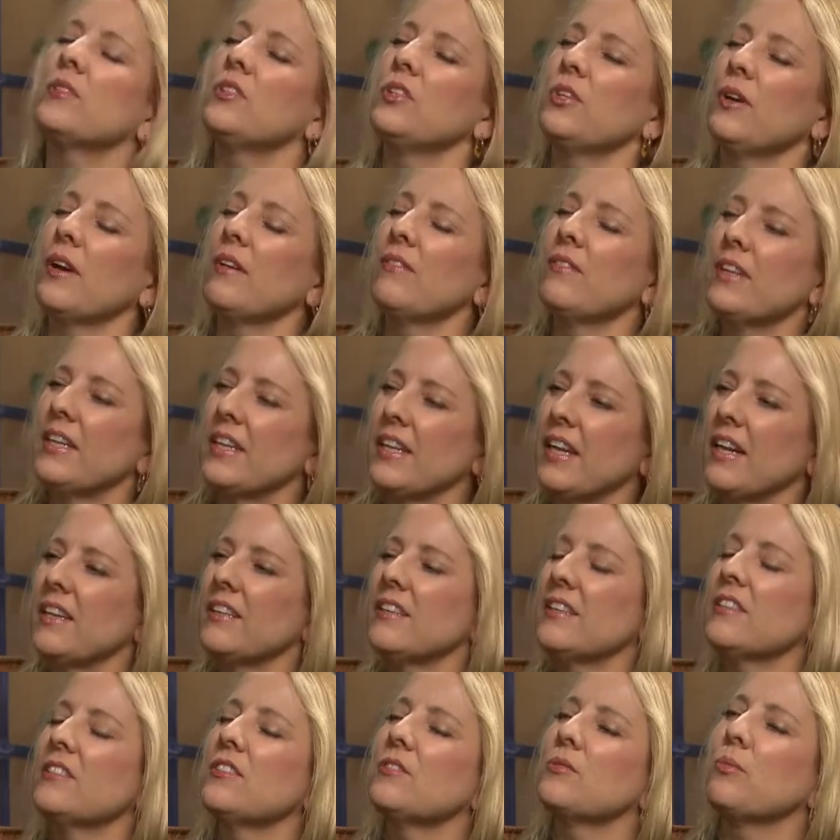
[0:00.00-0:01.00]
and do you have any
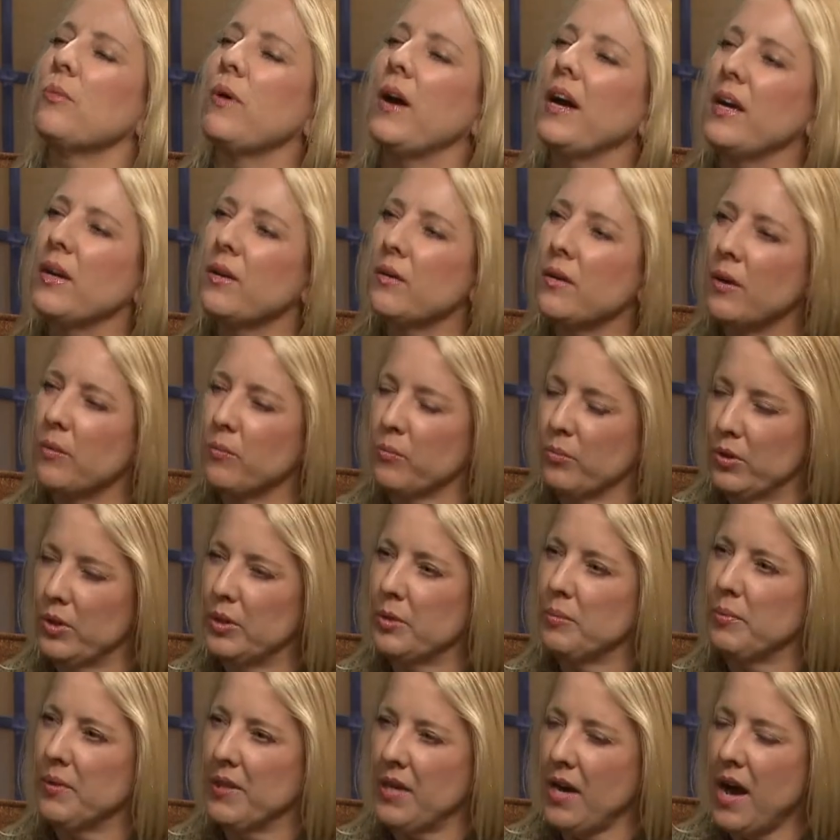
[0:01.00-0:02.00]
ideas why it
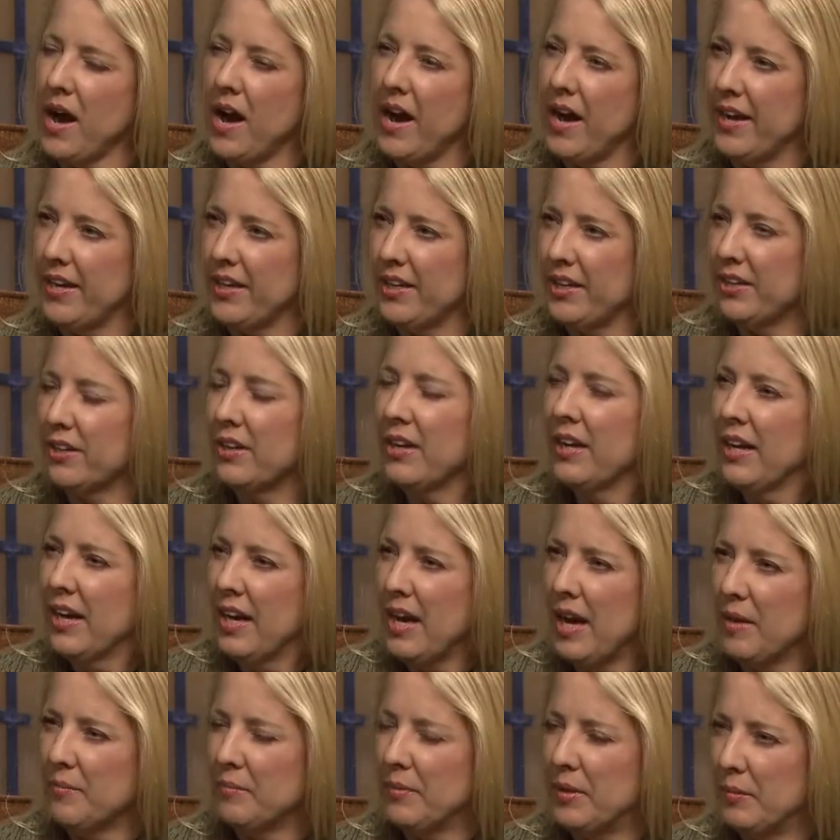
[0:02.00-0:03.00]
wouldn't be higher?
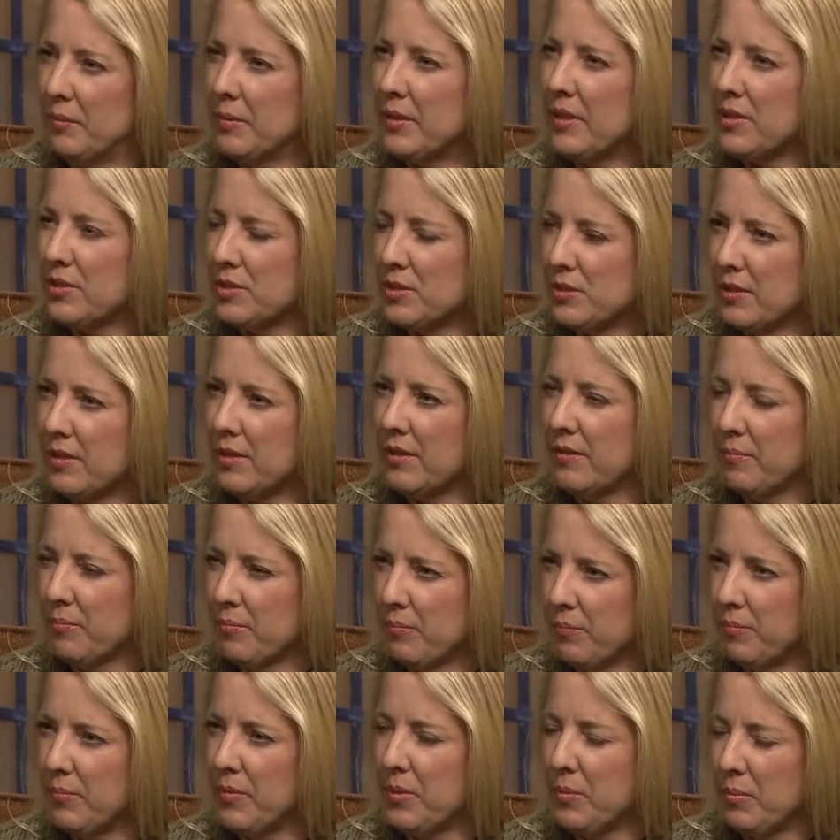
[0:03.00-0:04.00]
I mean, because
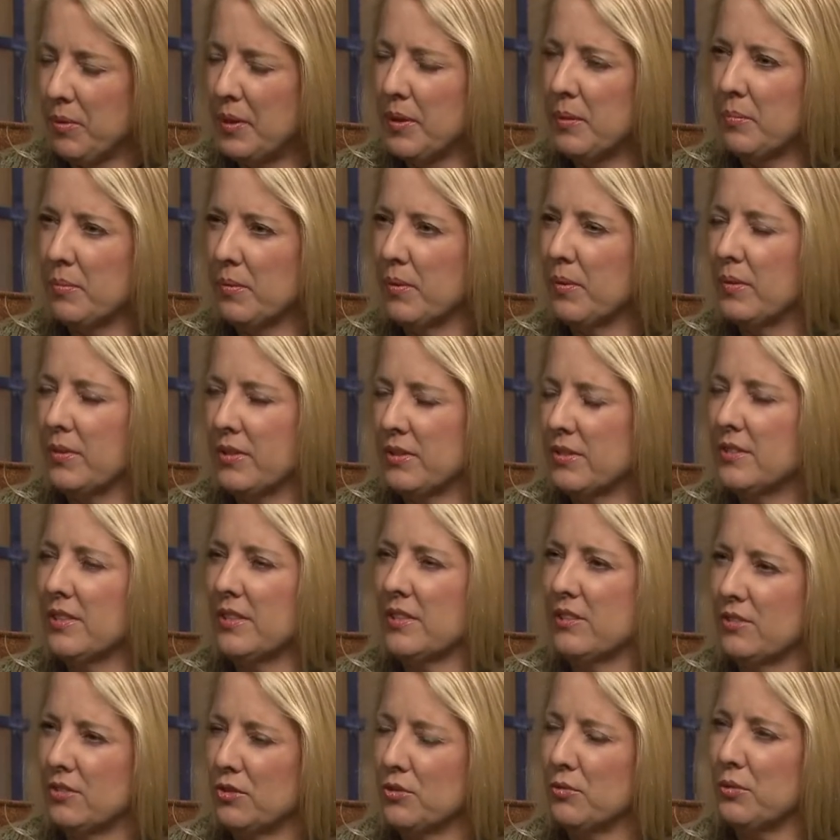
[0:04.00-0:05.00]
the people, the
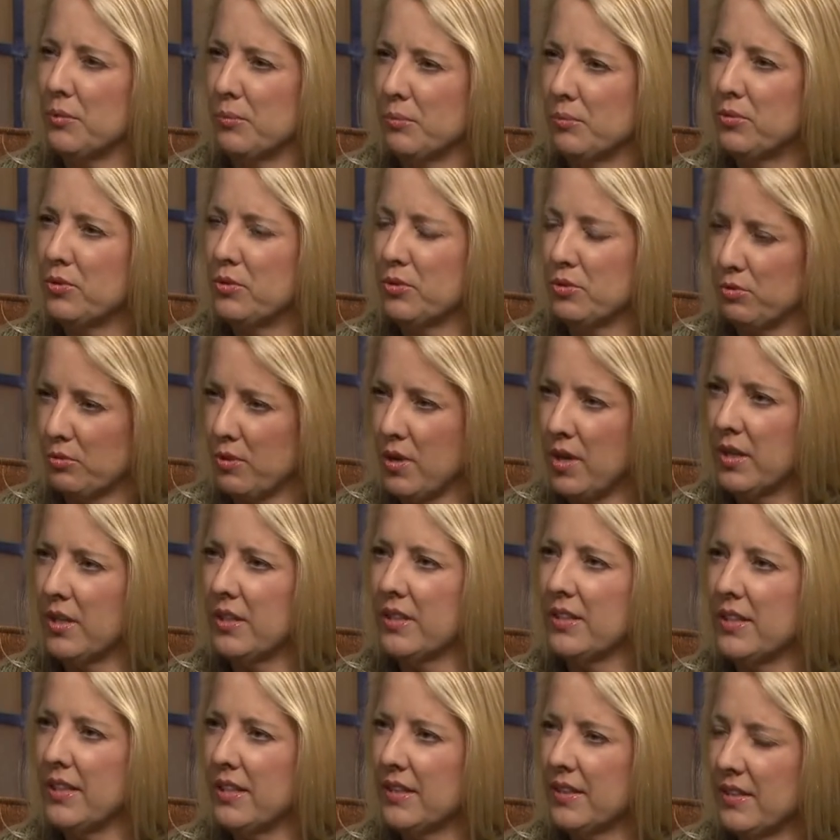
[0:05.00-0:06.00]
citizens were
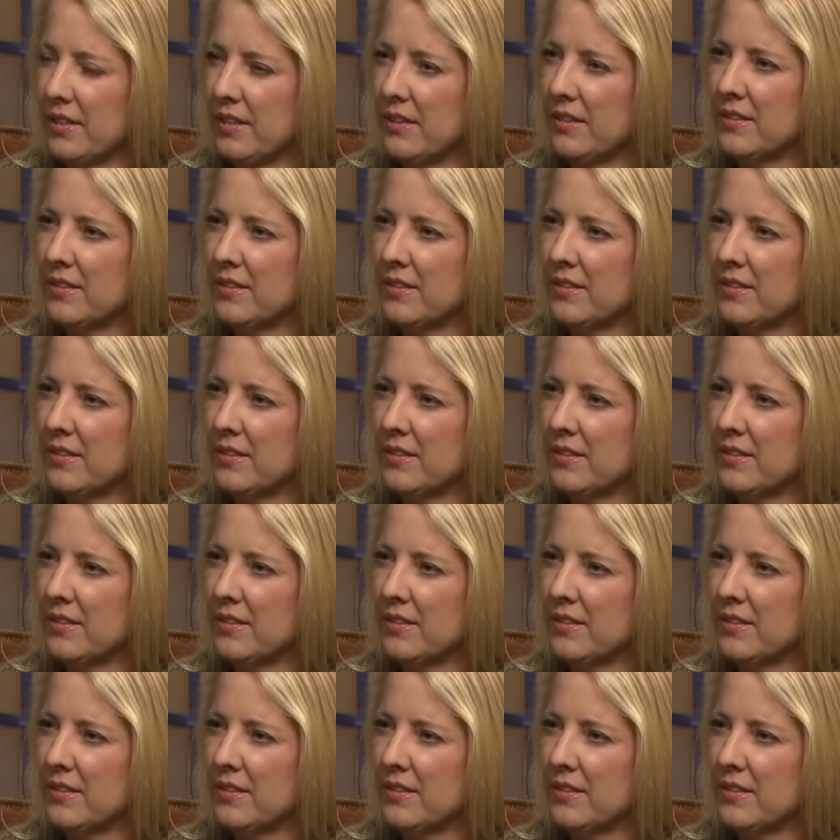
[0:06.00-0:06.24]
struggling.